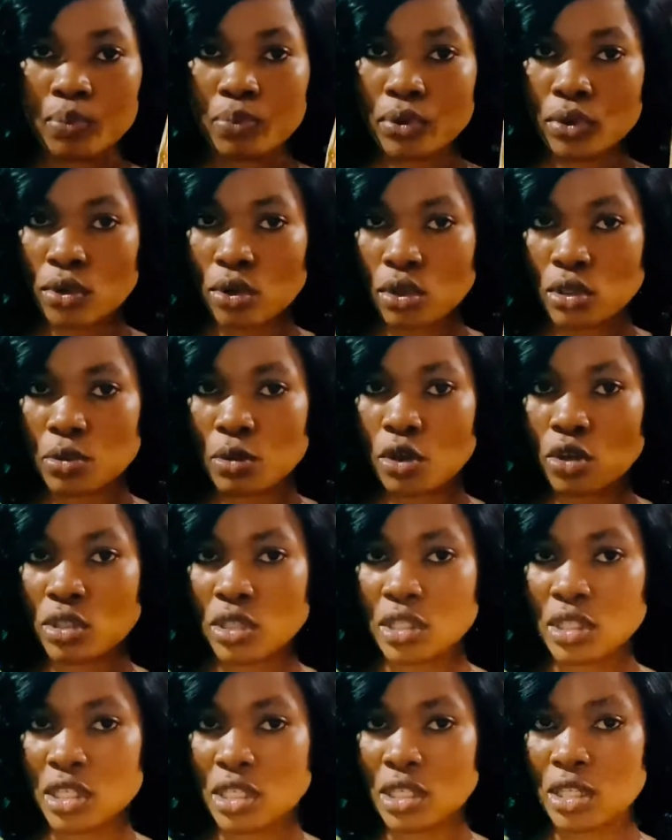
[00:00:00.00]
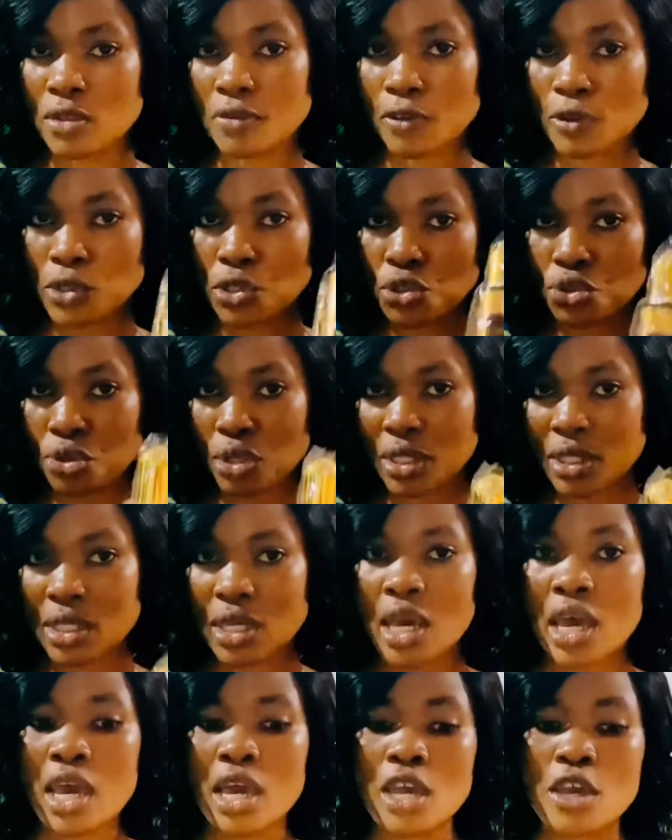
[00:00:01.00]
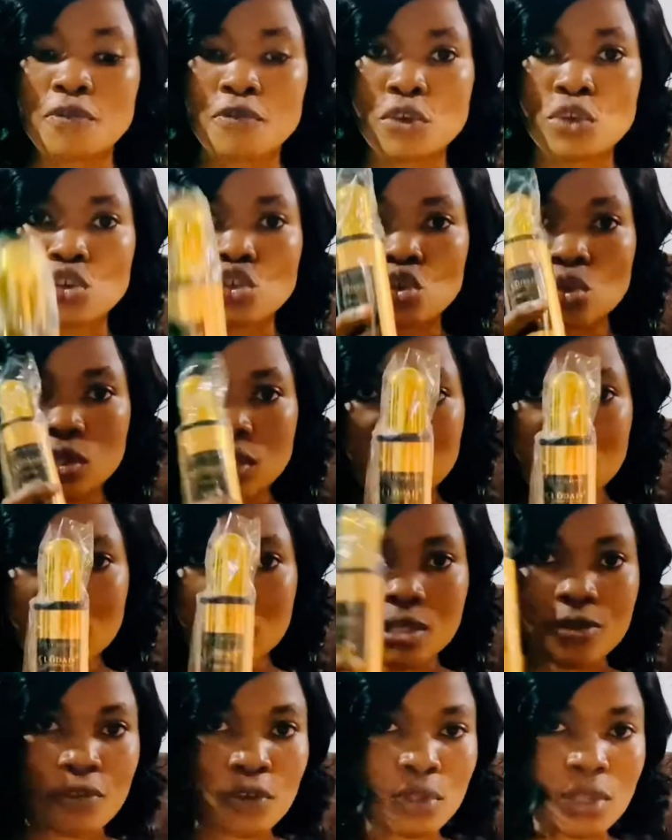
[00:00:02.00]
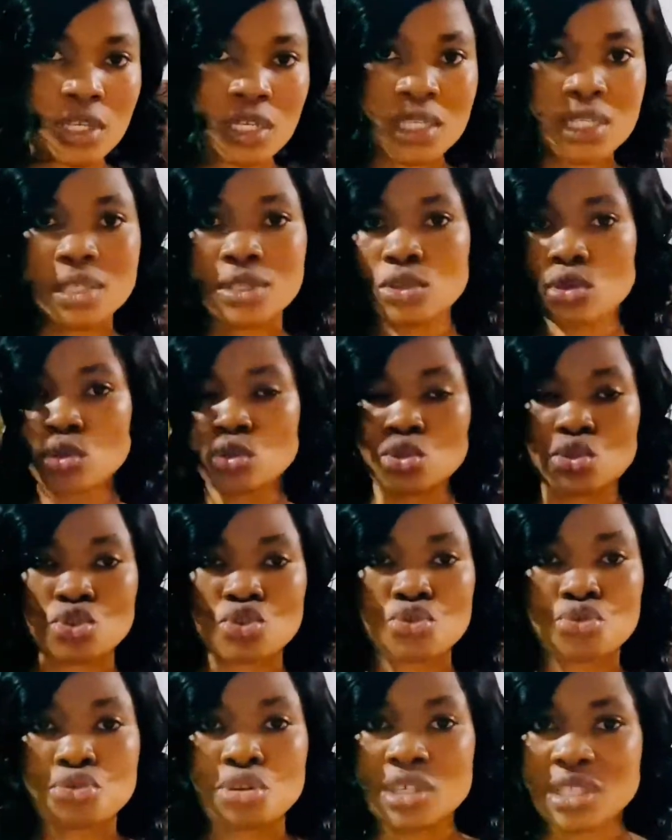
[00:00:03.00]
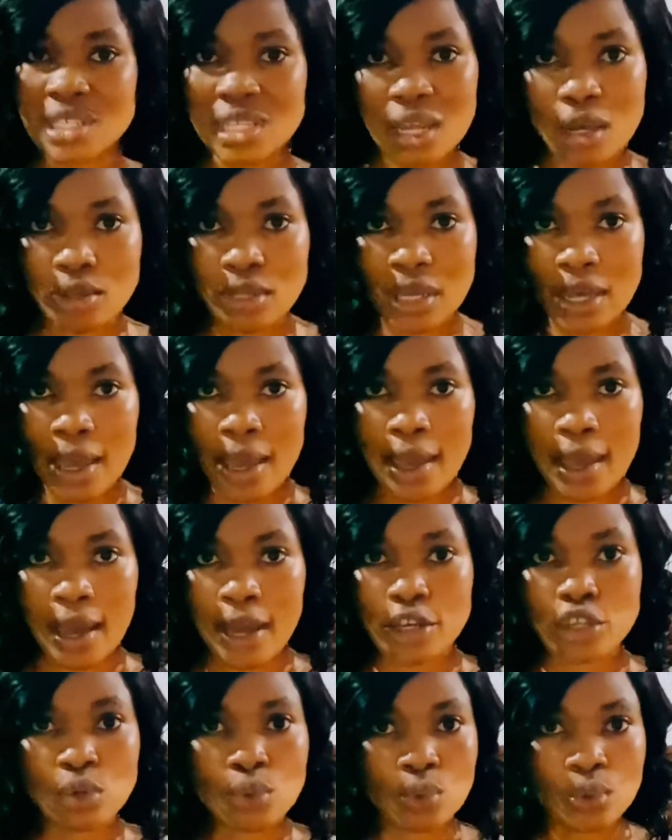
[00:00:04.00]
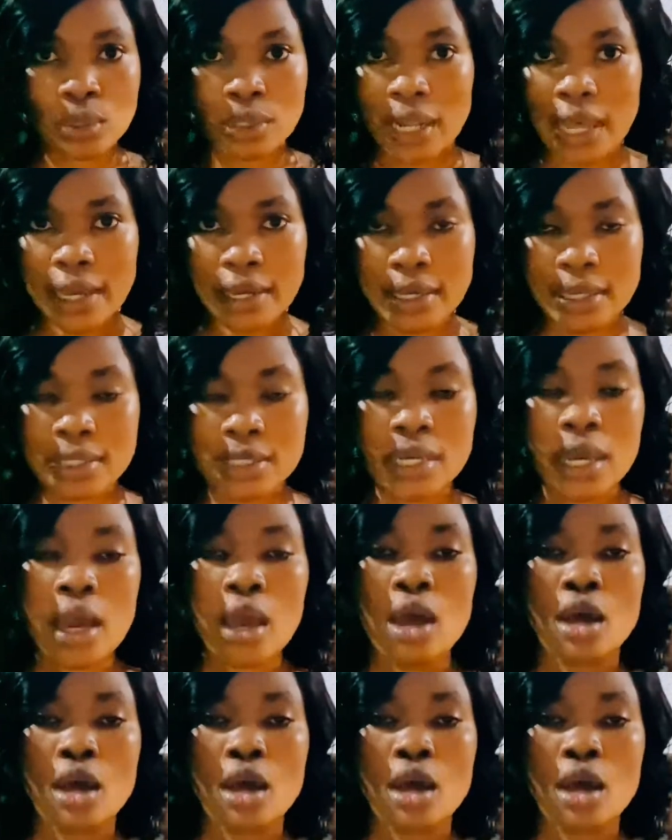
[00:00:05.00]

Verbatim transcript: product because this is for straight. If you use this for this, it's going to straighten out the hair and you won't like it.